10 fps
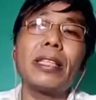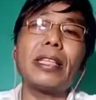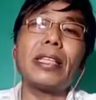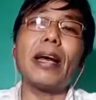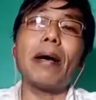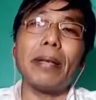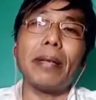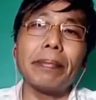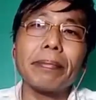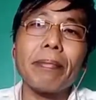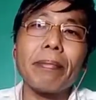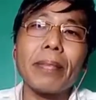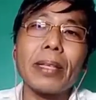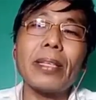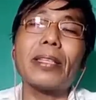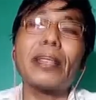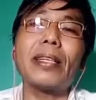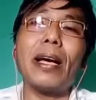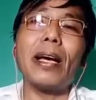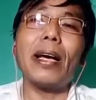is Seti Yami, center
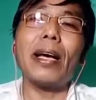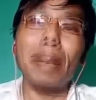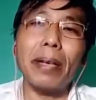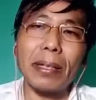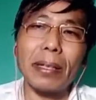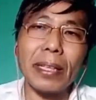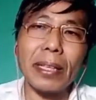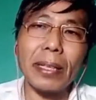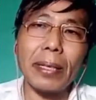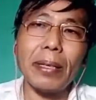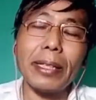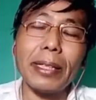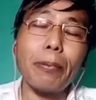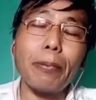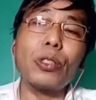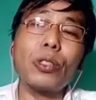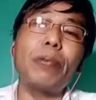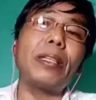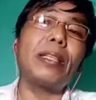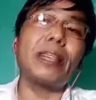the Amakatane, responsibility is
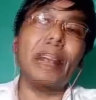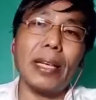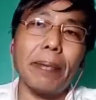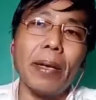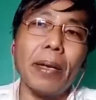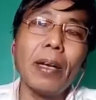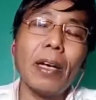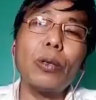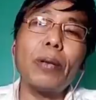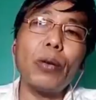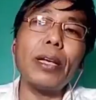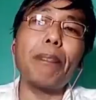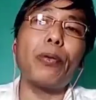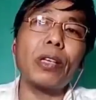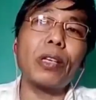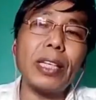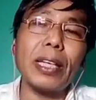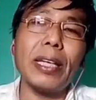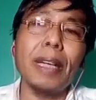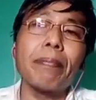Tetaniel. Although Makoina forty the
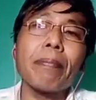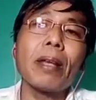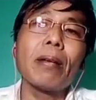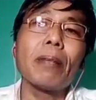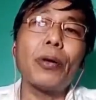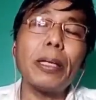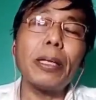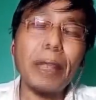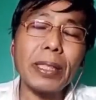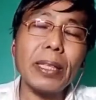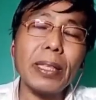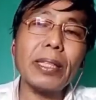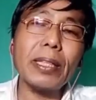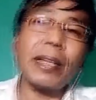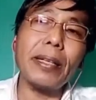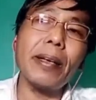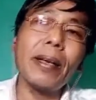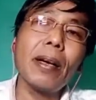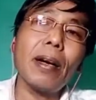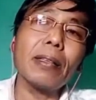give. forty percent lagi thirty
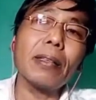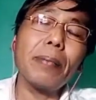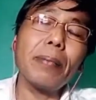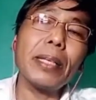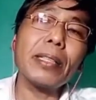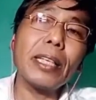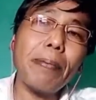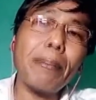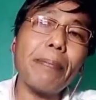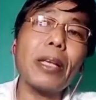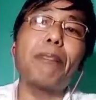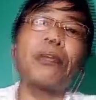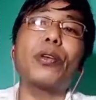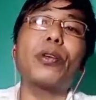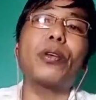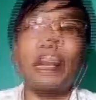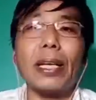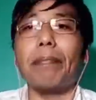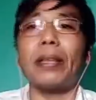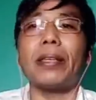some ada thirty-five lagi forty dia enggak
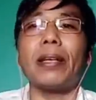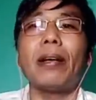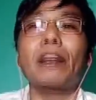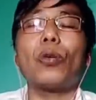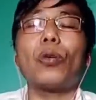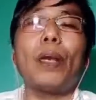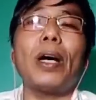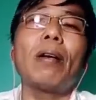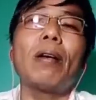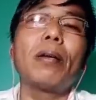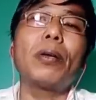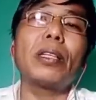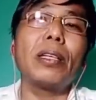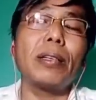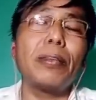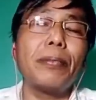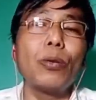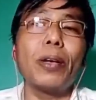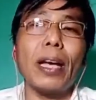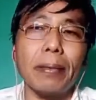paise atsoba moi di revenue
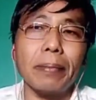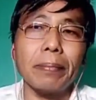mala app